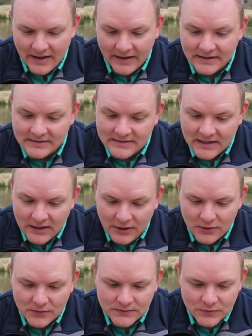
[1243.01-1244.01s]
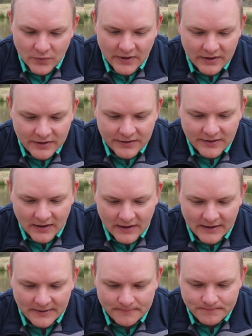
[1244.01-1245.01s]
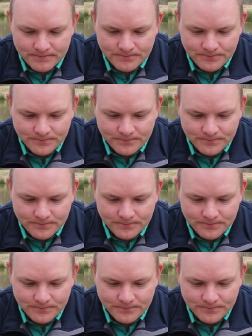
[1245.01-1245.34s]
It continues with um,